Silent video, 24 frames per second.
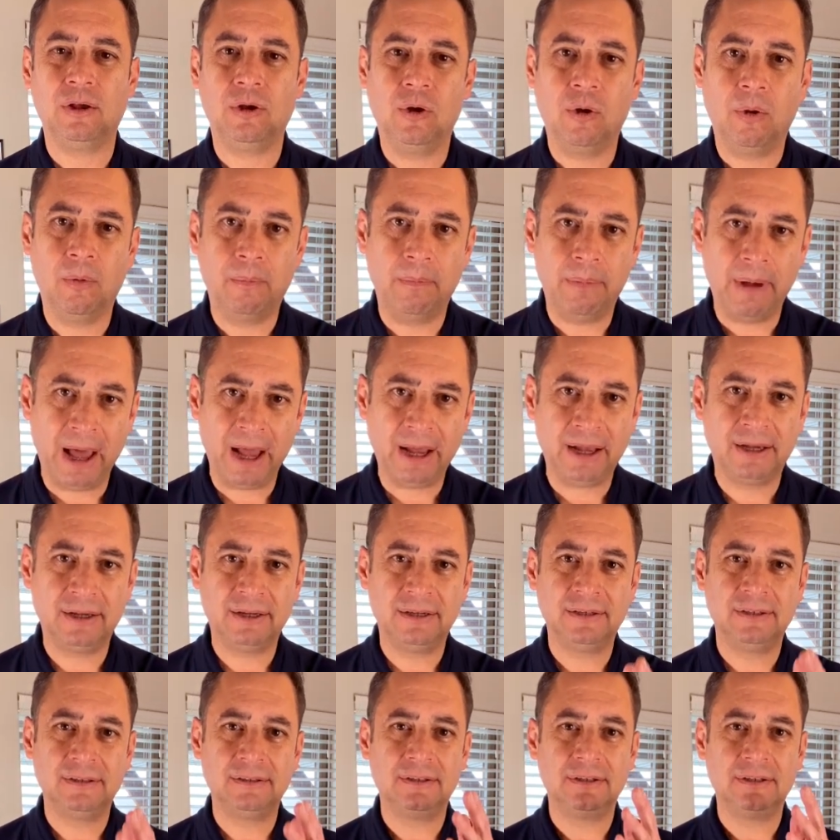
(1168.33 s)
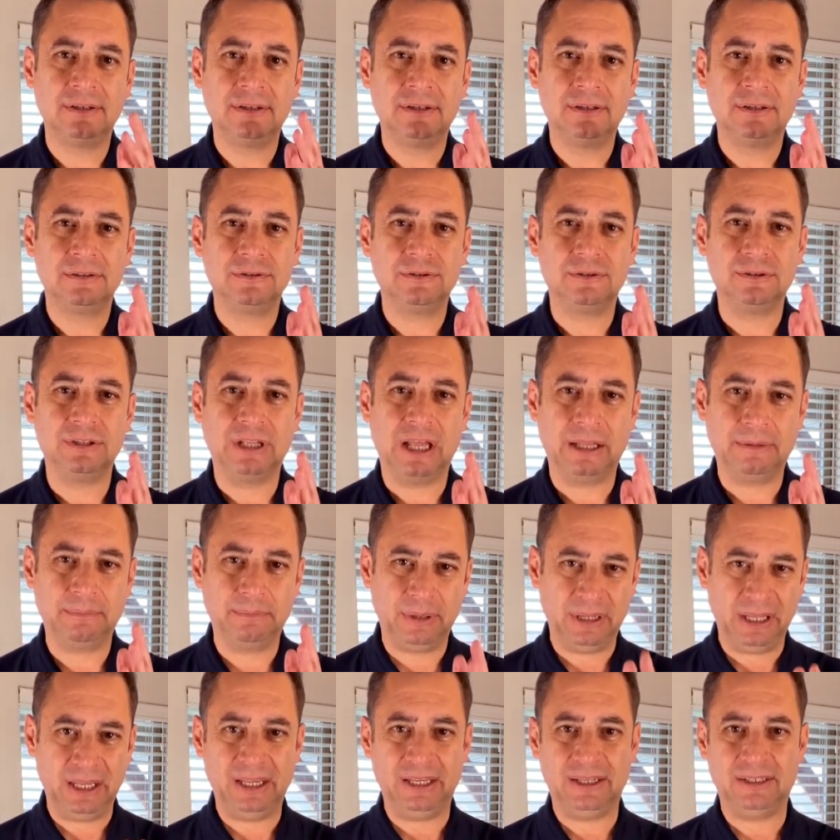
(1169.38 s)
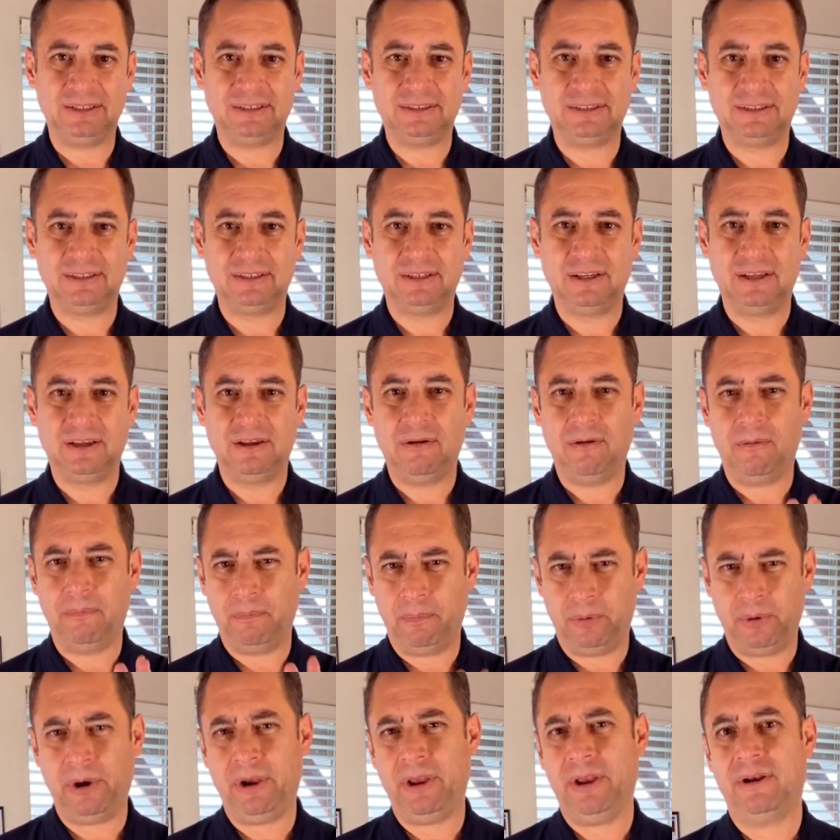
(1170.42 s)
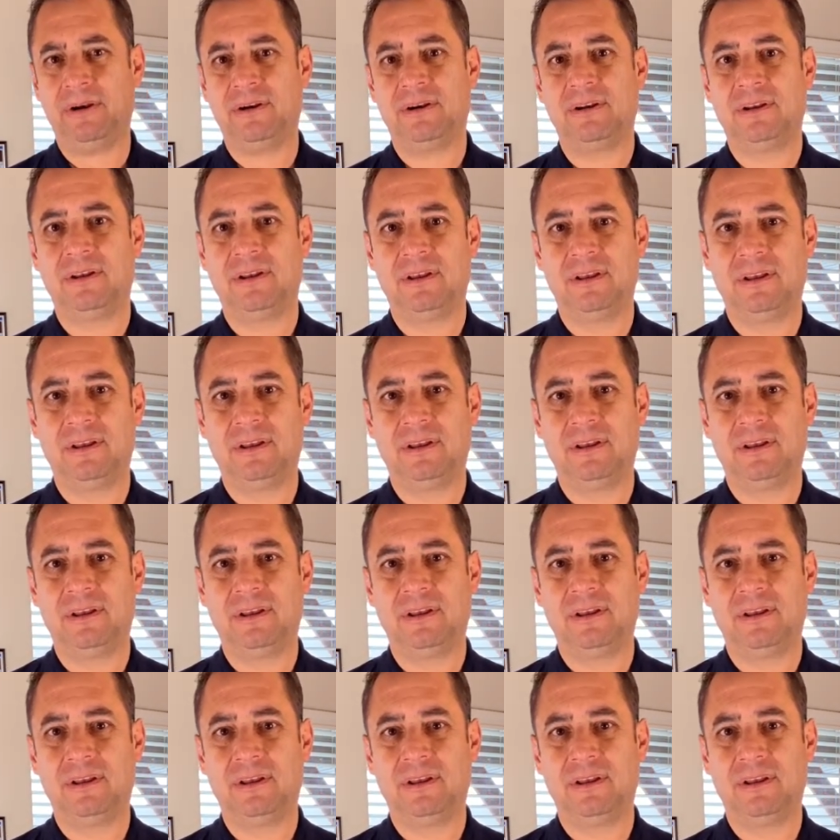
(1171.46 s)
Go back to that place of prayer.